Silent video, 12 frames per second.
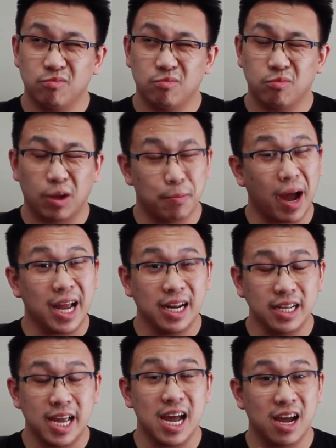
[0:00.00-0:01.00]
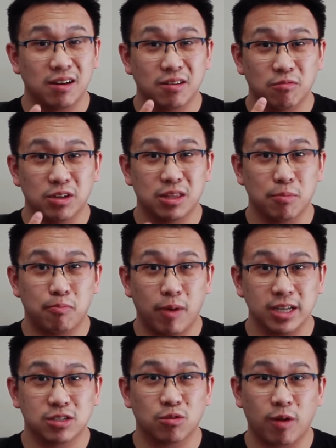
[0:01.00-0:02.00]
combine it, with the
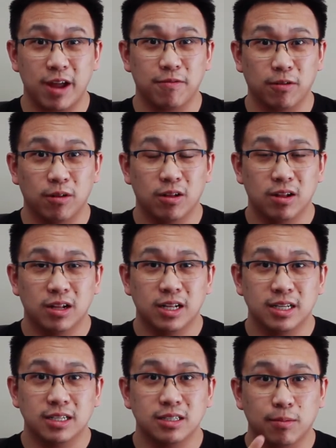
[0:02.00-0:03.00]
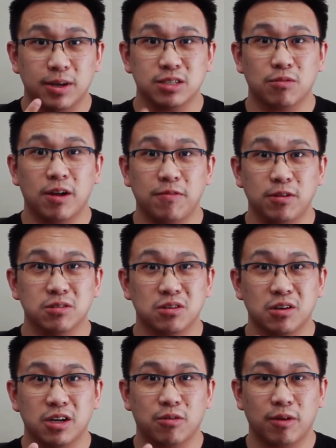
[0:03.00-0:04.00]
Buster rifle. The Buster rifle is
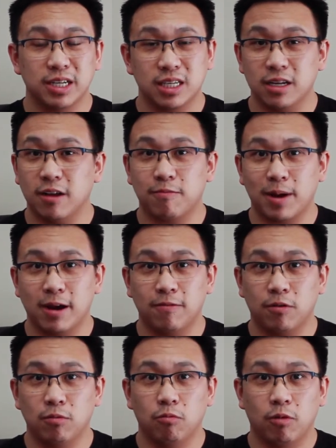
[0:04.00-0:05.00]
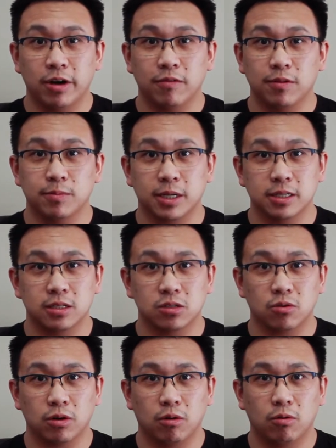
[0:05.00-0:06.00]
already crazy enough powerful. One of them can
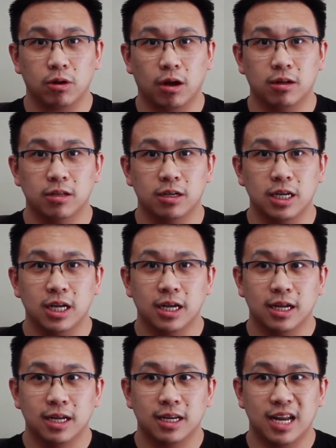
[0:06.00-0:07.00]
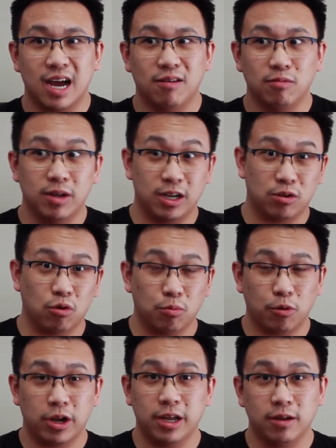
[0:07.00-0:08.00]
destroy a whole colony. Now
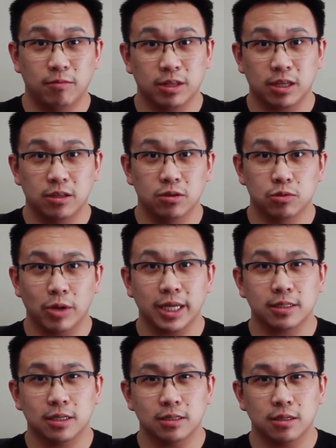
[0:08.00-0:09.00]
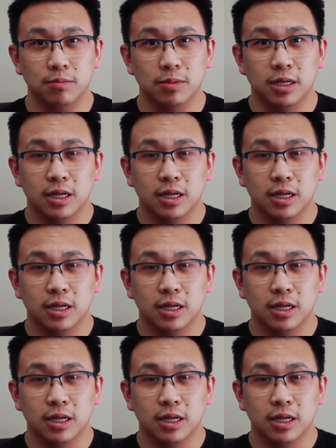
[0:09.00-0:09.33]
incorporating with the new Zwek system,